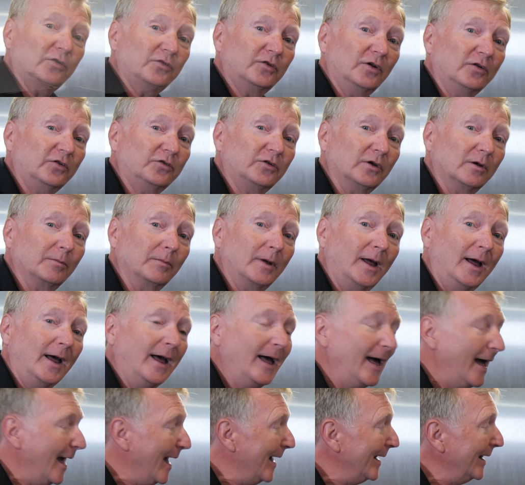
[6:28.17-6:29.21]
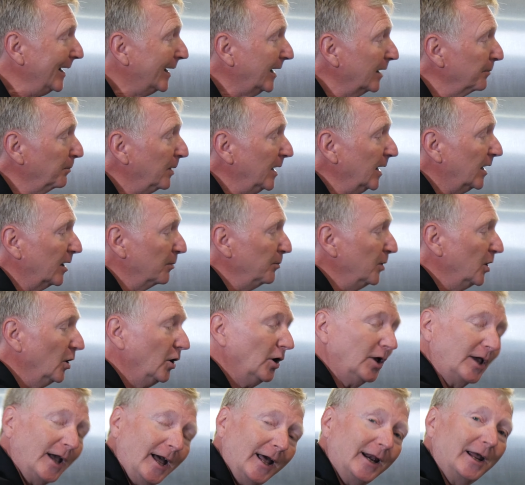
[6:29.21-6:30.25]
system, and it can be
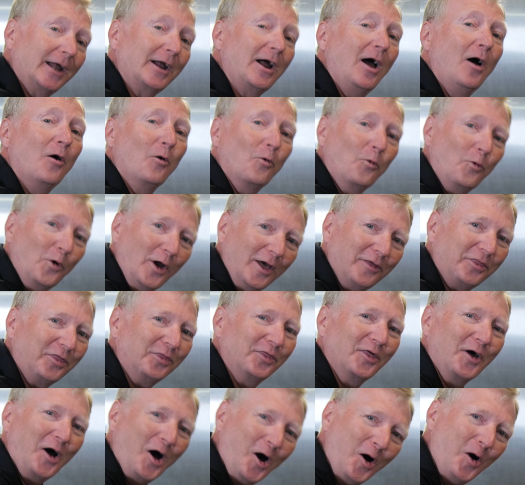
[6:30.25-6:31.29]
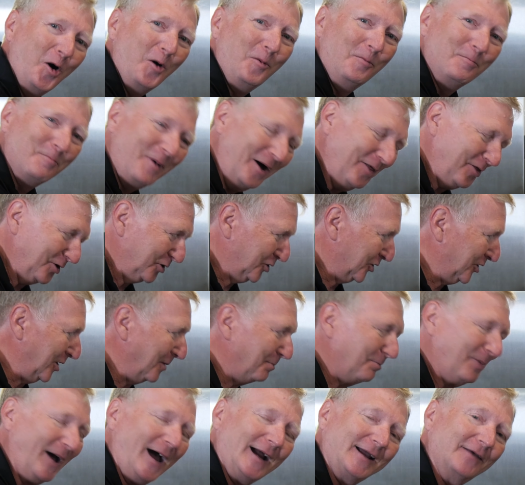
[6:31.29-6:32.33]
communicating with the home
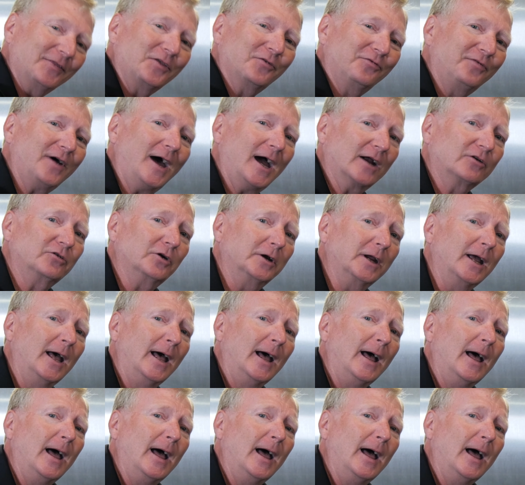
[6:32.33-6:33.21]
mothership back at the factory.